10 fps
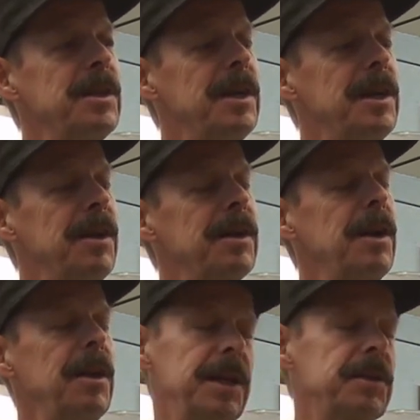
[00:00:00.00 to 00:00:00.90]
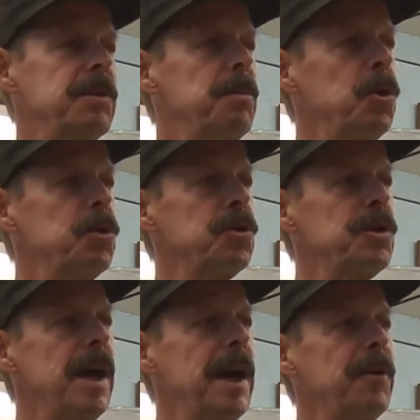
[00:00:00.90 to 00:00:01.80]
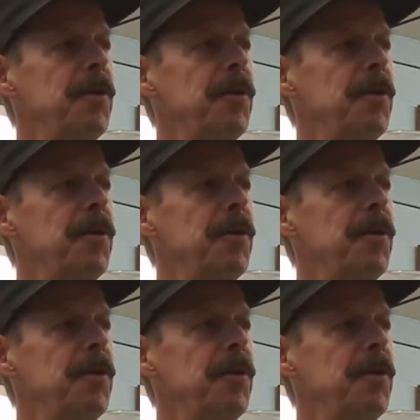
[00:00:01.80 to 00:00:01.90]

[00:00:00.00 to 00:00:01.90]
electric motors lying